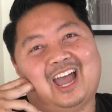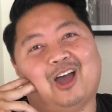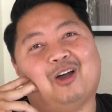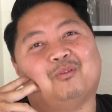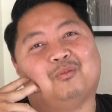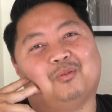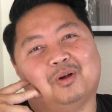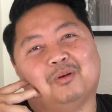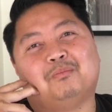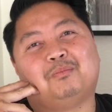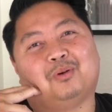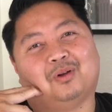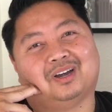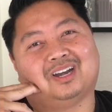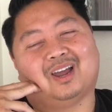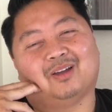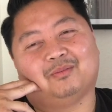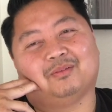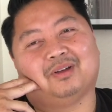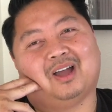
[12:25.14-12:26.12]
at one point
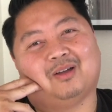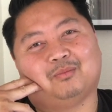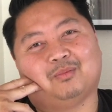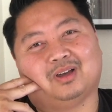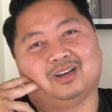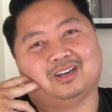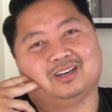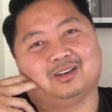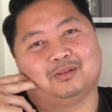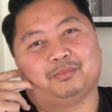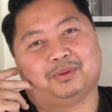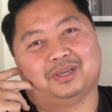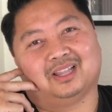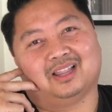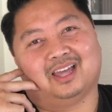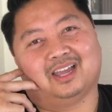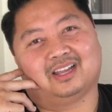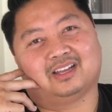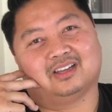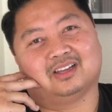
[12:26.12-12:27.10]
I, I wanted to be
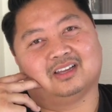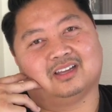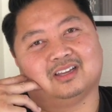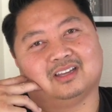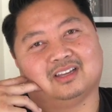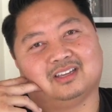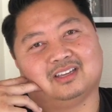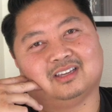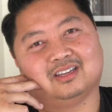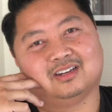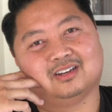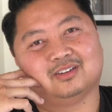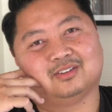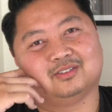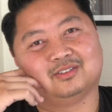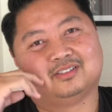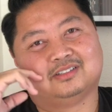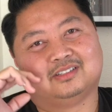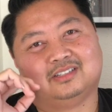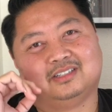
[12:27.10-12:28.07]
like a, you
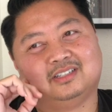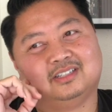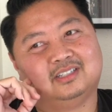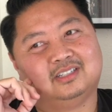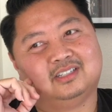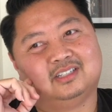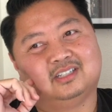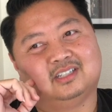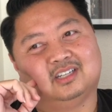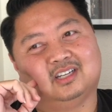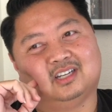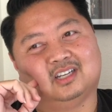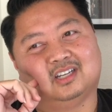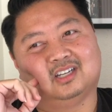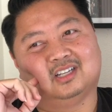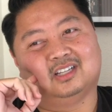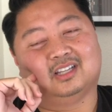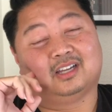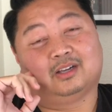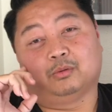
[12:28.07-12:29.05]
know
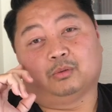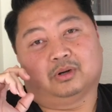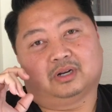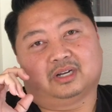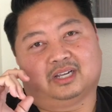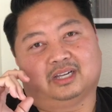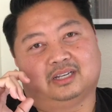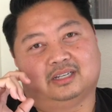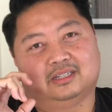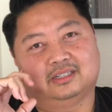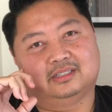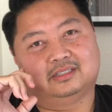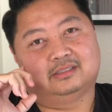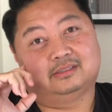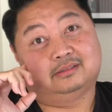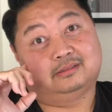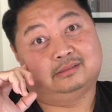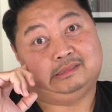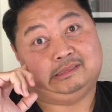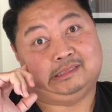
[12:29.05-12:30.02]
uh, like work at
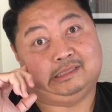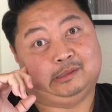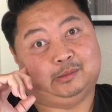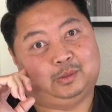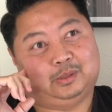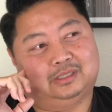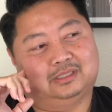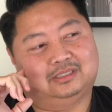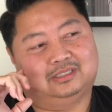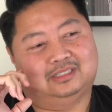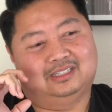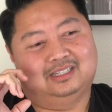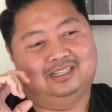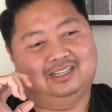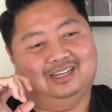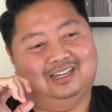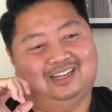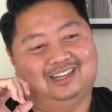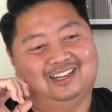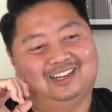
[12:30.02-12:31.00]
sea world
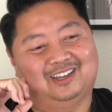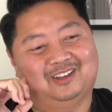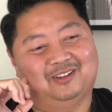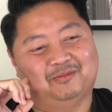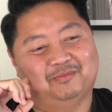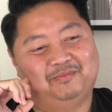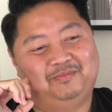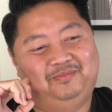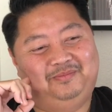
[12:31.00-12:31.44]
um,